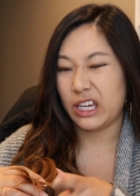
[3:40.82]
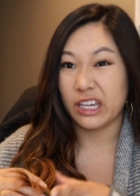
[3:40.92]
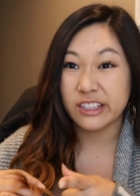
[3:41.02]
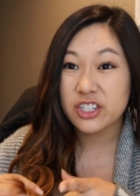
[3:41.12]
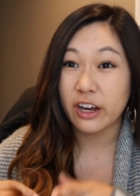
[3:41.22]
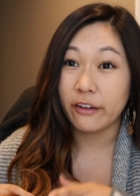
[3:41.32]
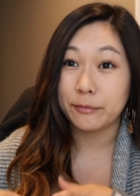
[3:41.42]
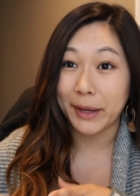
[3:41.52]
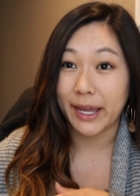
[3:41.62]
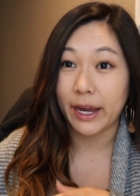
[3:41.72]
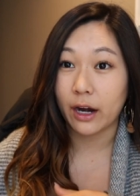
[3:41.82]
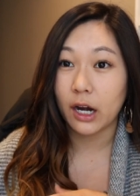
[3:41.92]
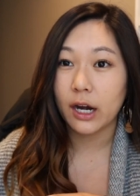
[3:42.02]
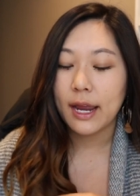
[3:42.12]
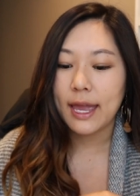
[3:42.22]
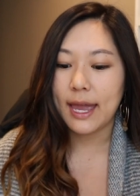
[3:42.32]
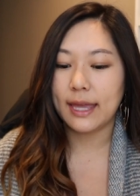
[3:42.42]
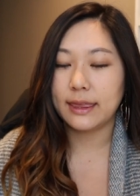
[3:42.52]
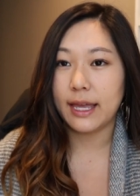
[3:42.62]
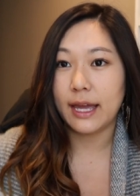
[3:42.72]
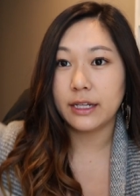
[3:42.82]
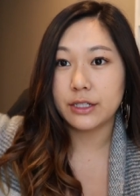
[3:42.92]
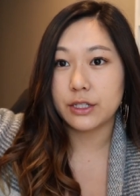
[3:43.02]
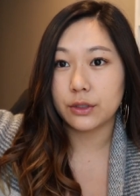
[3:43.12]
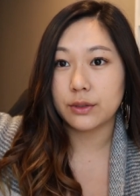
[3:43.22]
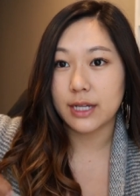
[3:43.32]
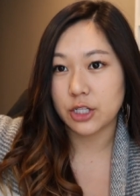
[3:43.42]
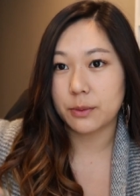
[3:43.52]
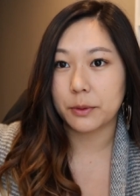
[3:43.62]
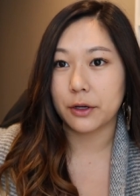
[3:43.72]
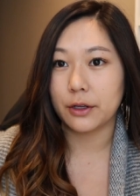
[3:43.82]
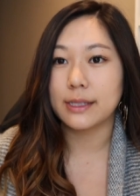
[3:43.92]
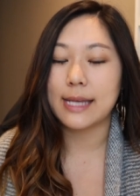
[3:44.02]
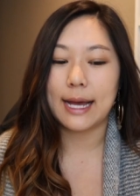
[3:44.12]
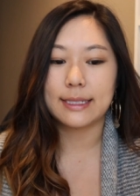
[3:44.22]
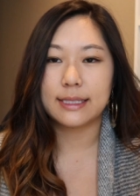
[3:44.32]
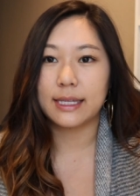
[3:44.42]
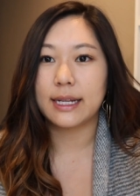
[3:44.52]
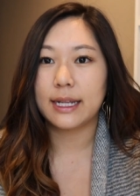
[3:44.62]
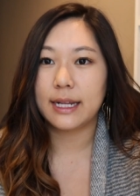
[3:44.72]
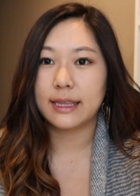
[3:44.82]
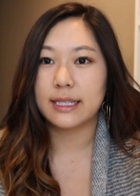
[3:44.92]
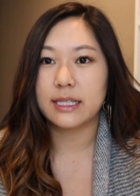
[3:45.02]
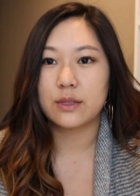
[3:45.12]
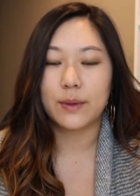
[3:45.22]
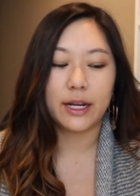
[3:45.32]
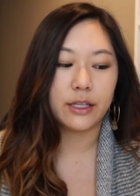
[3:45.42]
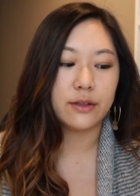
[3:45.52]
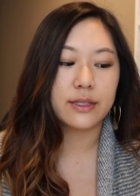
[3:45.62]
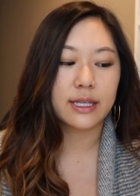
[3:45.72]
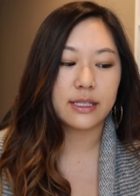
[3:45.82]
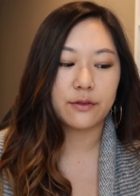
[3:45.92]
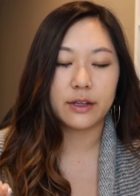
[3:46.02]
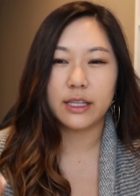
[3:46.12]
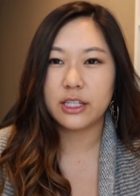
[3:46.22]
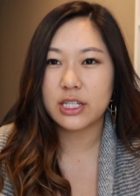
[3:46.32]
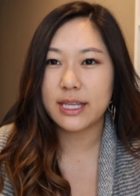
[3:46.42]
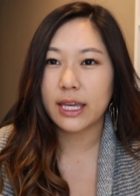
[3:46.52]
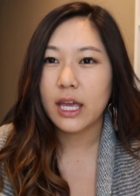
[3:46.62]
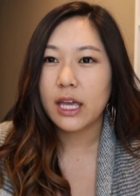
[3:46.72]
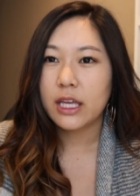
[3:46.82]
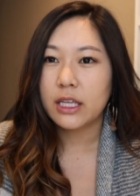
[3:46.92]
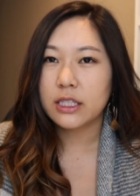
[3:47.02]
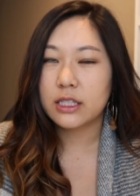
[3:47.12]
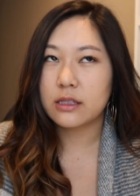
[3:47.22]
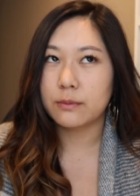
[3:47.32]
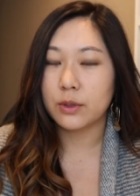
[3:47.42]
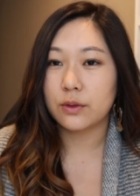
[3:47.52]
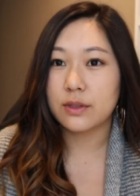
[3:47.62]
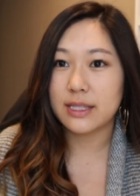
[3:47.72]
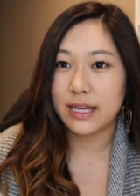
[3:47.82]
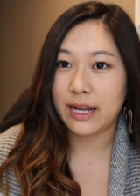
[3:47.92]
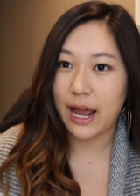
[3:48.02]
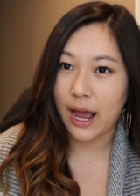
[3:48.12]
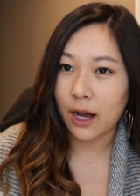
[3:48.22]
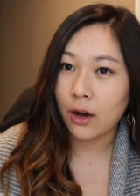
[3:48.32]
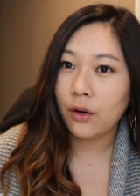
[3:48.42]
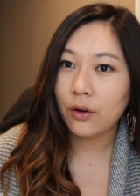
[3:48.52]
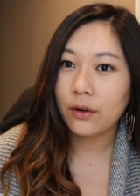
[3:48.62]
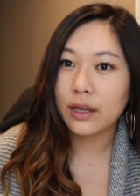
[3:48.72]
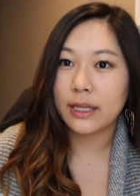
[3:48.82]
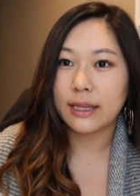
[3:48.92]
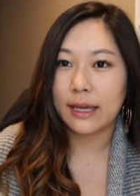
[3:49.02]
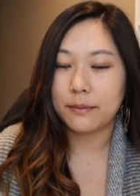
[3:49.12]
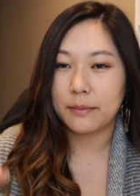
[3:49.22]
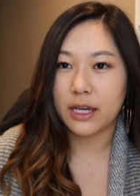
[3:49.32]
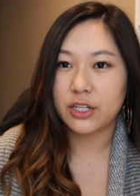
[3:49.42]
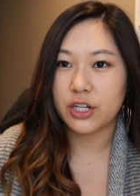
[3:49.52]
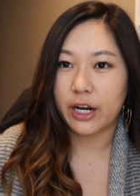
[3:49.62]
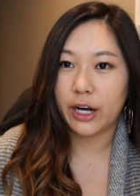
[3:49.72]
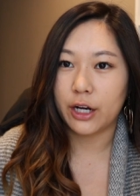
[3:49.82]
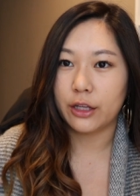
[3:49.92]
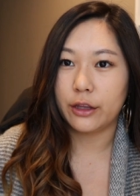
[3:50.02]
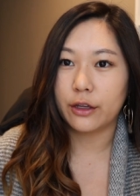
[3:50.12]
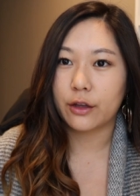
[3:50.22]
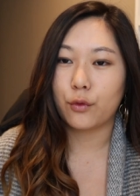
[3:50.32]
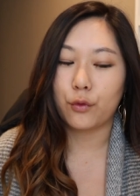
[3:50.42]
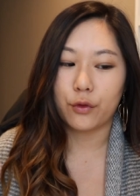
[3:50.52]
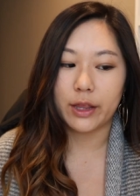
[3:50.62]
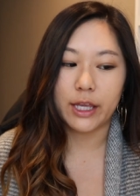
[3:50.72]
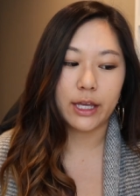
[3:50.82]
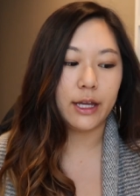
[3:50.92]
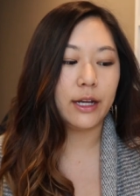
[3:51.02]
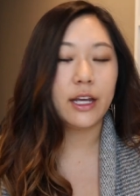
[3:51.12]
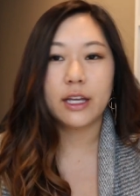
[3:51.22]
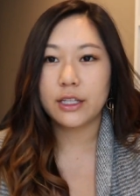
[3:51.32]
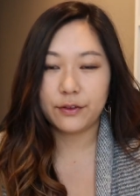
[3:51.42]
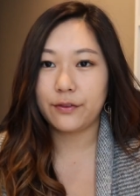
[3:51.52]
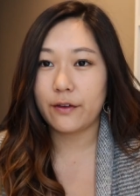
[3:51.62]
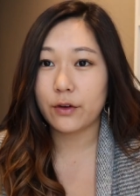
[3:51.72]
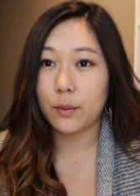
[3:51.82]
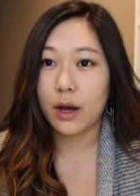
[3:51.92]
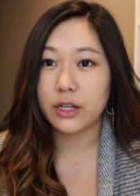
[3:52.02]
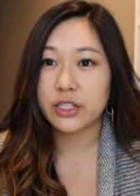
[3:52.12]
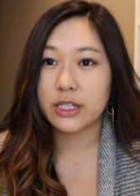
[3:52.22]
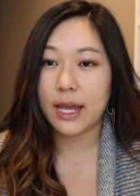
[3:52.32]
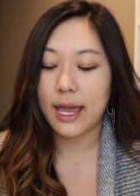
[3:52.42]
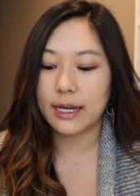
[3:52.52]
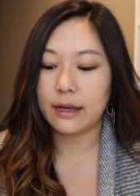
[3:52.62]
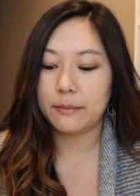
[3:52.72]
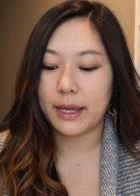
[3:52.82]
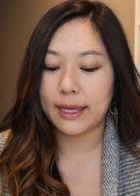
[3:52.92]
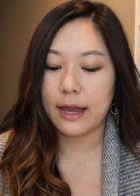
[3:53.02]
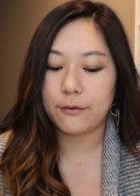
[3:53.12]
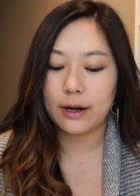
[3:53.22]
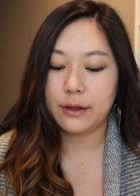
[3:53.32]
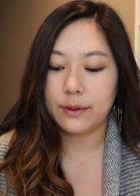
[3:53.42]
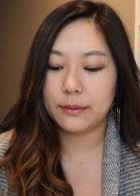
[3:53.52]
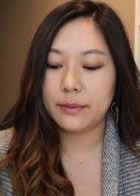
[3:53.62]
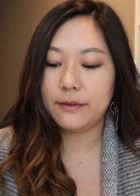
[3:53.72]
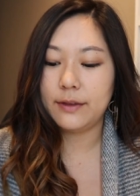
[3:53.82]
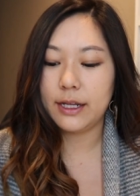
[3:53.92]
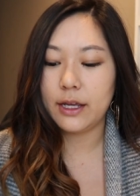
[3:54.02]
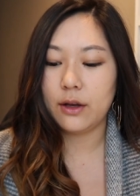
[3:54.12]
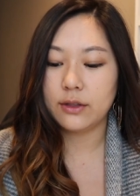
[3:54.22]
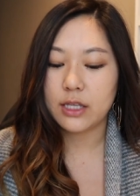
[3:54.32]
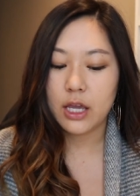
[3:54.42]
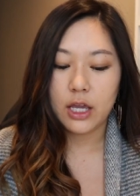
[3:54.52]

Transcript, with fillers: inch of my hair and then do touch up curls as needed. And this is what I use because it really just like smooths it out and like makes your hair look really good. If you've ever watched any of my Get Ready With Me videos,